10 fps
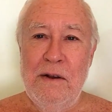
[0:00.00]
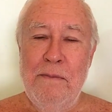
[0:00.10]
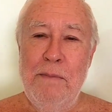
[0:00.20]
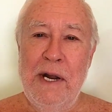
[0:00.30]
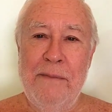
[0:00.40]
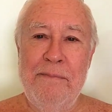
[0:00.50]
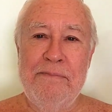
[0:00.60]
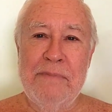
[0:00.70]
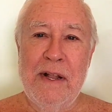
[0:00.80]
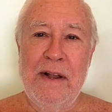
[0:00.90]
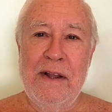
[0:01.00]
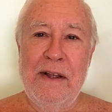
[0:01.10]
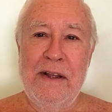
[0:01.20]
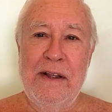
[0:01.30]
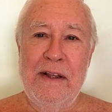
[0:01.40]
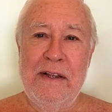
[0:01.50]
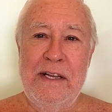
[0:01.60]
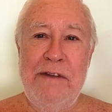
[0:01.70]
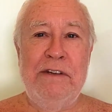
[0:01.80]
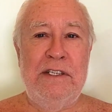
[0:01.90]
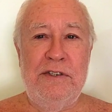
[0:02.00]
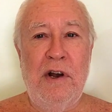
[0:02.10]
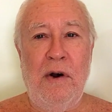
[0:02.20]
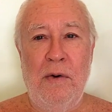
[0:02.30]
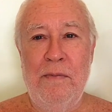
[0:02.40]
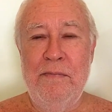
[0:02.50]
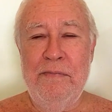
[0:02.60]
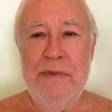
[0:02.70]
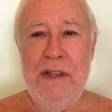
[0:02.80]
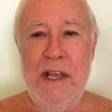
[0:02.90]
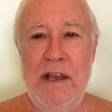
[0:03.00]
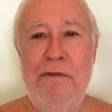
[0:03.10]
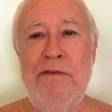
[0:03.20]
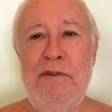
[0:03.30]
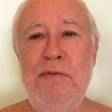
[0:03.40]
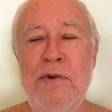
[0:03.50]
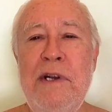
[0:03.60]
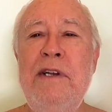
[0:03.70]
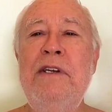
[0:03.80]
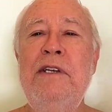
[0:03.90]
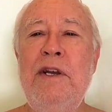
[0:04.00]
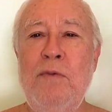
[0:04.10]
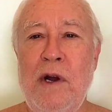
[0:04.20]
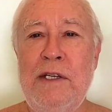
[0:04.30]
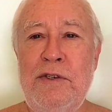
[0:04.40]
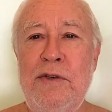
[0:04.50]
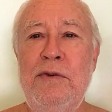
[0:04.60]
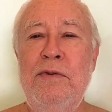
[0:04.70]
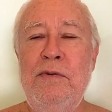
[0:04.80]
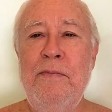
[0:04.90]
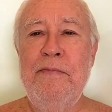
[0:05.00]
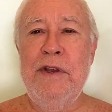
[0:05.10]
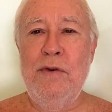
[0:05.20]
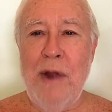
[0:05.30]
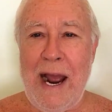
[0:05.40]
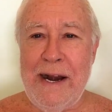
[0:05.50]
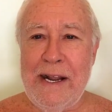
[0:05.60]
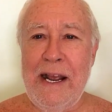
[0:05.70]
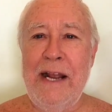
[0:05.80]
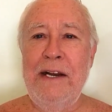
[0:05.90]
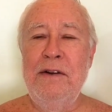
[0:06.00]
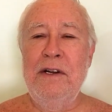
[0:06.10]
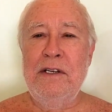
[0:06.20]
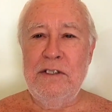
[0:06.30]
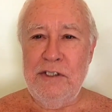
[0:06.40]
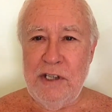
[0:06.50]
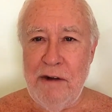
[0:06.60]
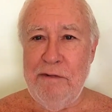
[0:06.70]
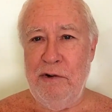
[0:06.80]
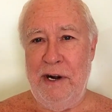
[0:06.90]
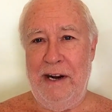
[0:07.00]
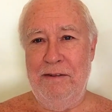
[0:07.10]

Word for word: But even so, if you really want to eradicate suffering,